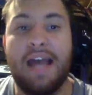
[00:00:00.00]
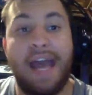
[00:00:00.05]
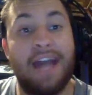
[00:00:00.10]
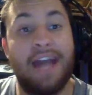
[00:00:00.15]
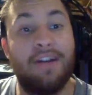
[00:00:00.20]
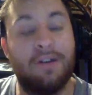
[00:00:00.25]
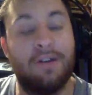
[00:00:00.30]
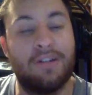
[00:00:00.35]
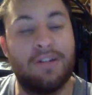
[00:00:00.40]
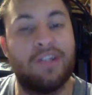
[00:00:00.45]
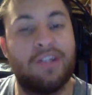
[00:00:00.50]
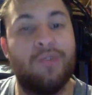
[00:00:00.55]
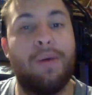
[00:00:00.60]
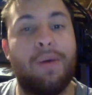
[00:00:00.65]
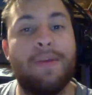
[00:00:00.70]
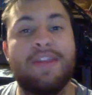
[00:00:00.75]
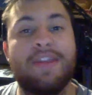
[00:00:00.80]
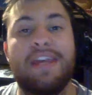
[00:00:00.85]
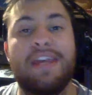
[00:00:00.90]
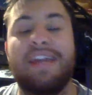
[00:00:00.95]
And also,
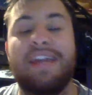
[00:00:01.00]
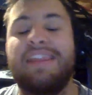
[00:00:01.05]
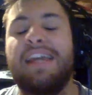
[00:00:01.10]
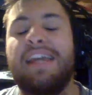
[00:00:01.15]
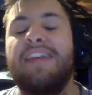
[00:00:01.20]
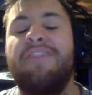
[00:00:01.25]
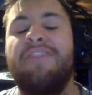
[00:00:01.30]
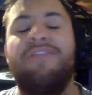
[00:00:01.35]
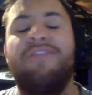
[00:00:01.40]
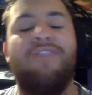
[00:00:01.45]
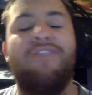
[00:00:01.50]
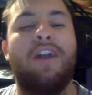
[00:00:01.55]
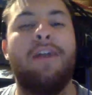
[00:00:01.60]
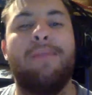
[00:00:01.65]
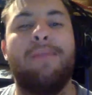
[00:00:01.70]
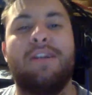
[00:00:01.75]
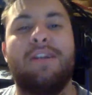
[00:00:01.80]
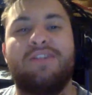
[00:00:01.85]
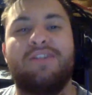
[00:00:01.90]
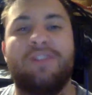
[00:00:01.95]
one more thing, thank you very
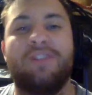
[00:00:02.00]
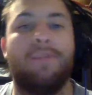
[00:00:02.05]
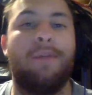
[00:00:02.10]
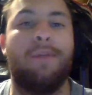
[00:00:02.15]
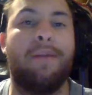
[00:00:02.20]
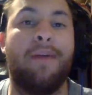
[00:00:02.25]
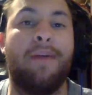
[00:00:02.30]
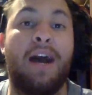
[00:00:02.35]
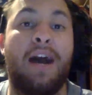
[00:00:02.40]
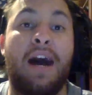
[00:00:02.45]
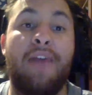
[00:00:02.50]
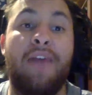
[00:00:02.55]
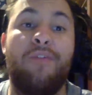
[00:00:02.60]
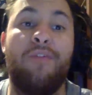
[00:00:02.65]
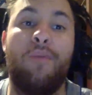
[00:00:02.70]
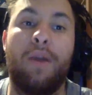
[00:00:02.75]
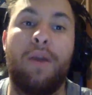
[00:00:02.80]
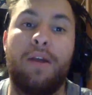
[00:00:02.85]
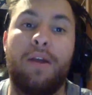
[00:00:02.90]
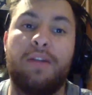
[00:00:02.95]
much on the bottom of my heart
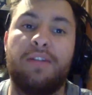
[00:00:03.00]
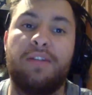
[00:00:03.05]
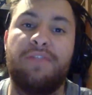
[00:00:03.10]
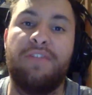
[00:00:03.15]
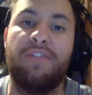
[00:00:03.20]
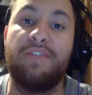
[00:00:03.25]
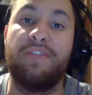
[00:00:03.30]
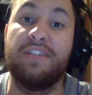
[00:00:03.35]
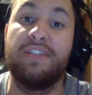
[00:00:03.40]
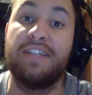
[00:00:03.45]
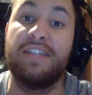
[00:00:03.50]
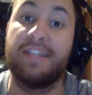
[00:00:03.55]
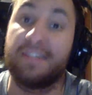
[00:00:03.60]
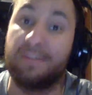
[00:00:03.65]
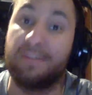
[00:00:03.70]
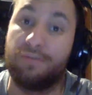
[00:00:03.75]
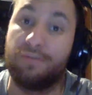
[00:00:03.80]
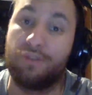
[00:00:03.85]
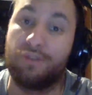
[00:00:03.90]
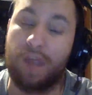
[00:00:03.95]
for 156
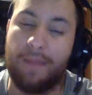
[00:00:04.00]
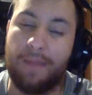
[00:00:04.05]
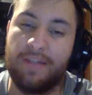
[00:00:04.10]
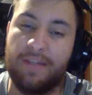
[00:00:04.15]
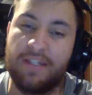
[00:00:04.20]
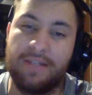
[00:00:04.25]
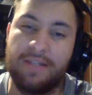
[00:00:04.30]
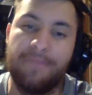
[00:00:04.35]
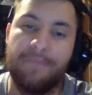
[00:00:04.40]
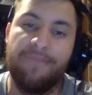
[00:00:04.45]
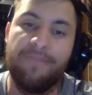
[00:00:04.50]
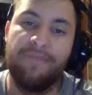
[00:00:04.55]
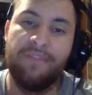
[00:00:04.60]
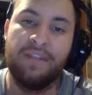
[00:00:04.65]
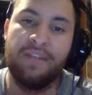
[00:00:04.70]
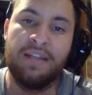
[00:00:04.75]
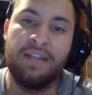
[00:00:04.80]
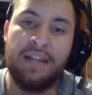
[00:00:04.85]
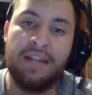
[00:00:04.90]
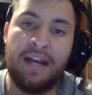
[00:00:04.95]

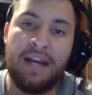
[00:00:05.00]
subscribers.